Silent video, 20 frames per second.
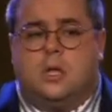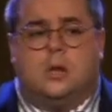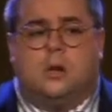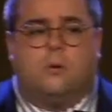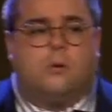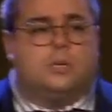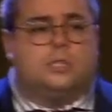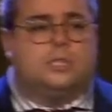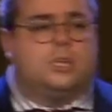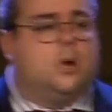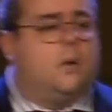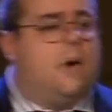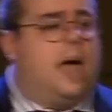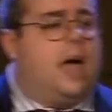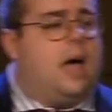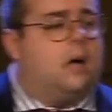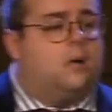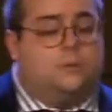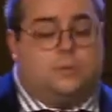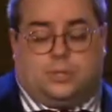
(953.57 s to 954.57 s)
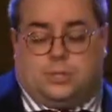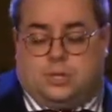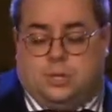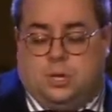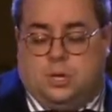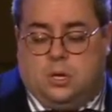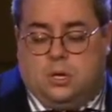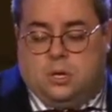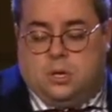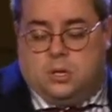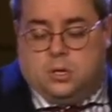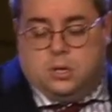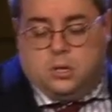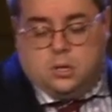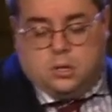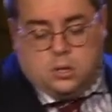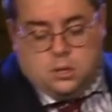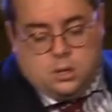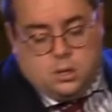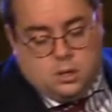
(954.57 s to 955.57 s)
There was no outs.
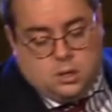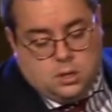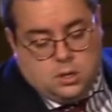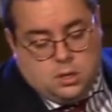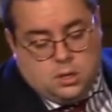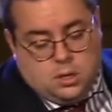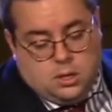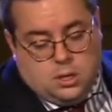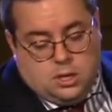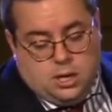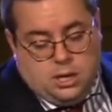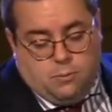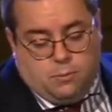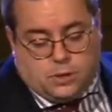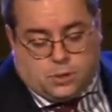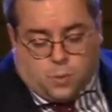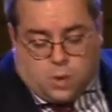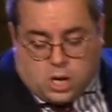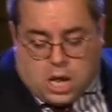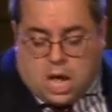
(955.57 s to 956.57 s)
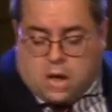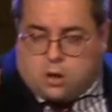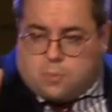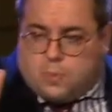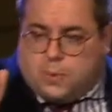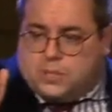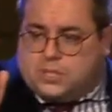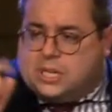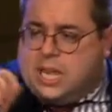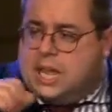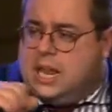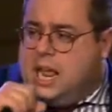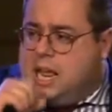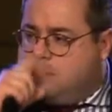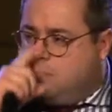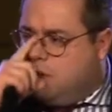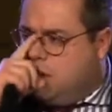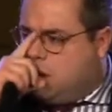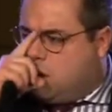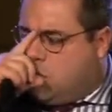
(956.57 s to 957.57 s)
He was 100% in.
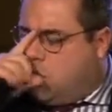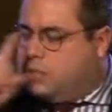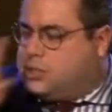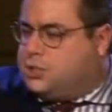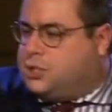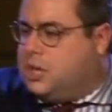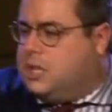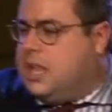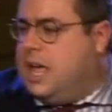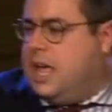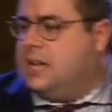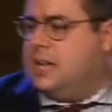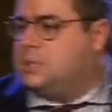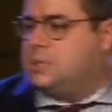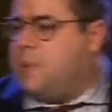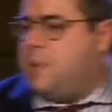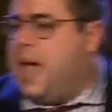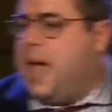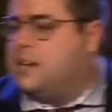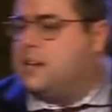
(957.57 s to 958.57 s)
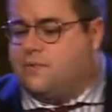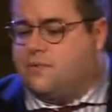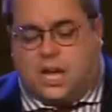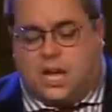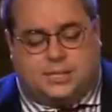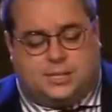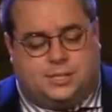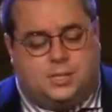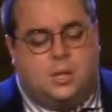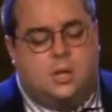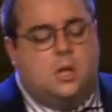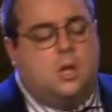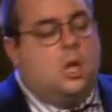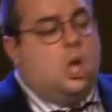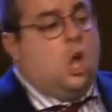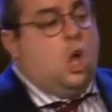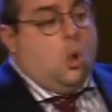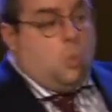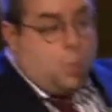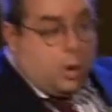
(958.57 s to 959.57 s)
But the question then is begged of us
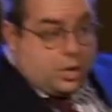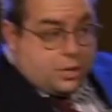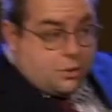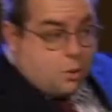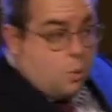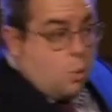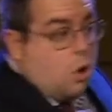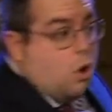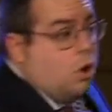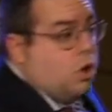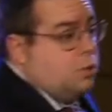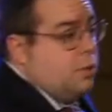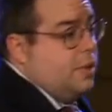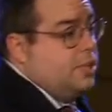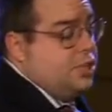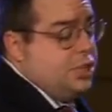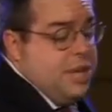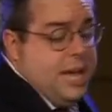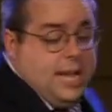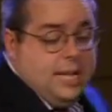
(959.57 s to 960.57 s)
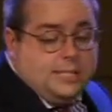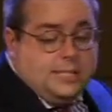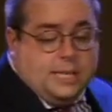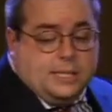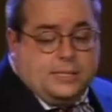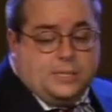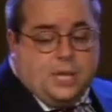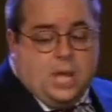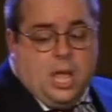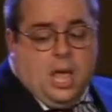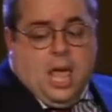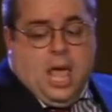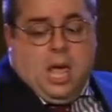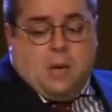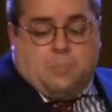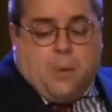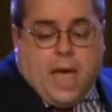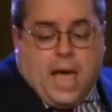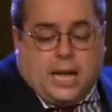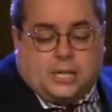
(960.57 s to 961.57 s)
what in the world was Jesus
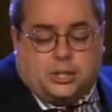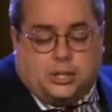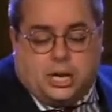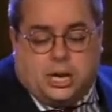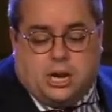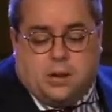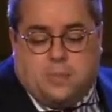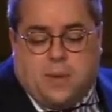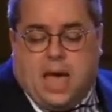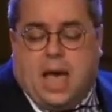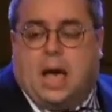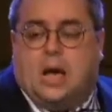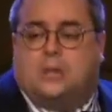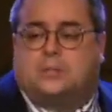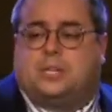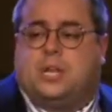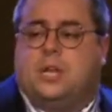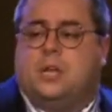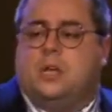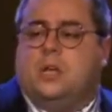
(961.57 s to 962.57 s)
passionate about?